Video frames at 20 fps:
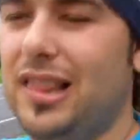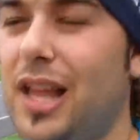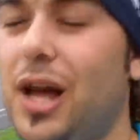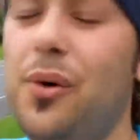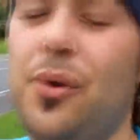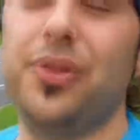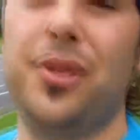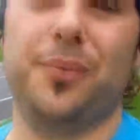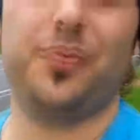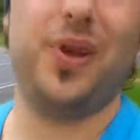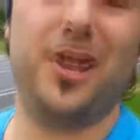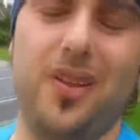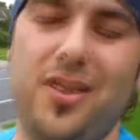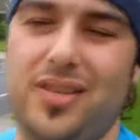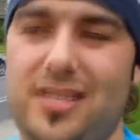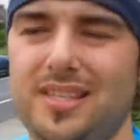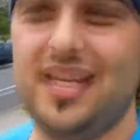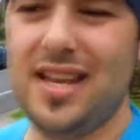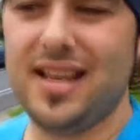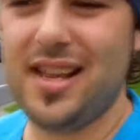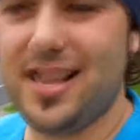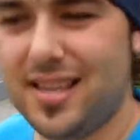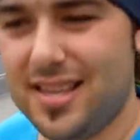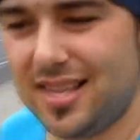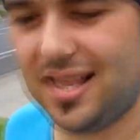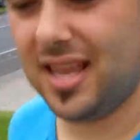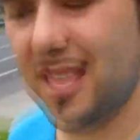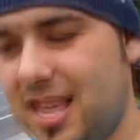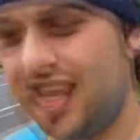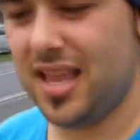lower than
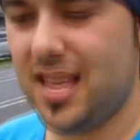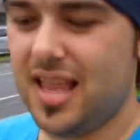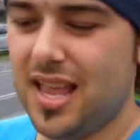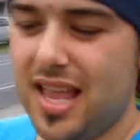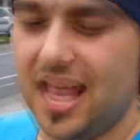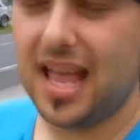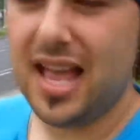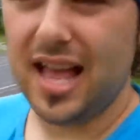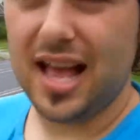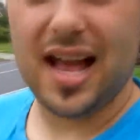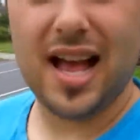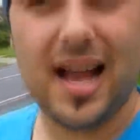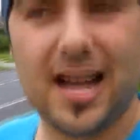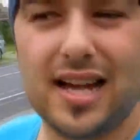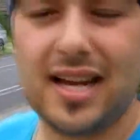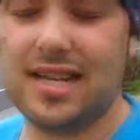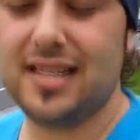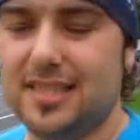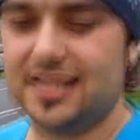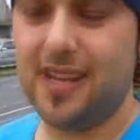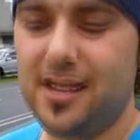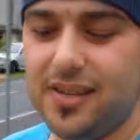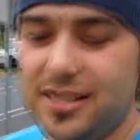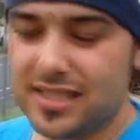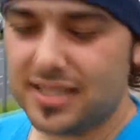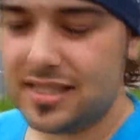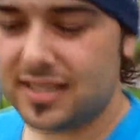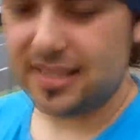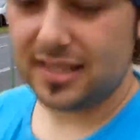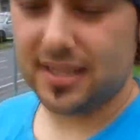106, I told
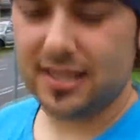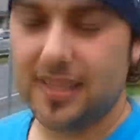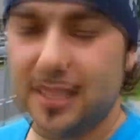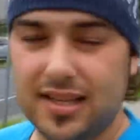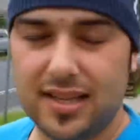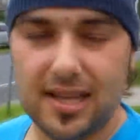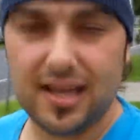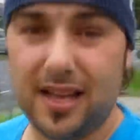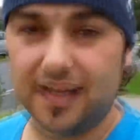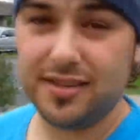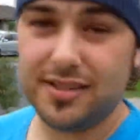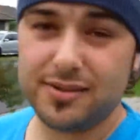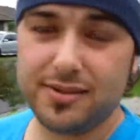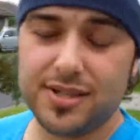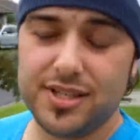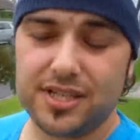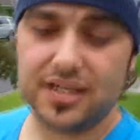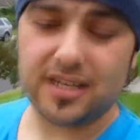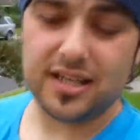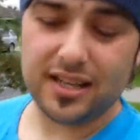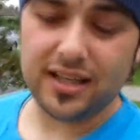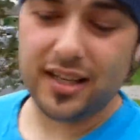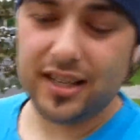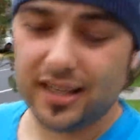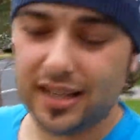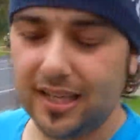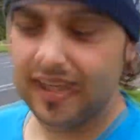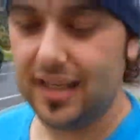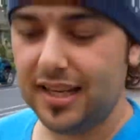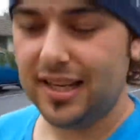you, I'll do a jig.
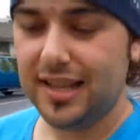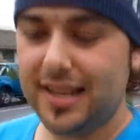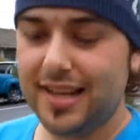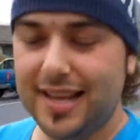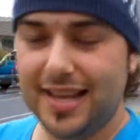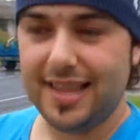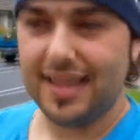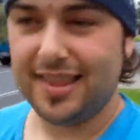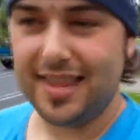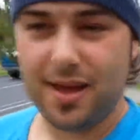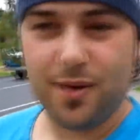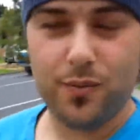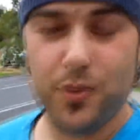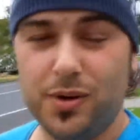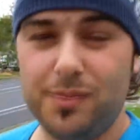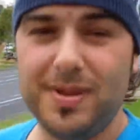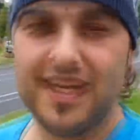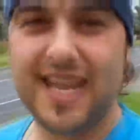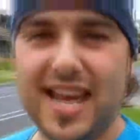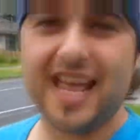There will be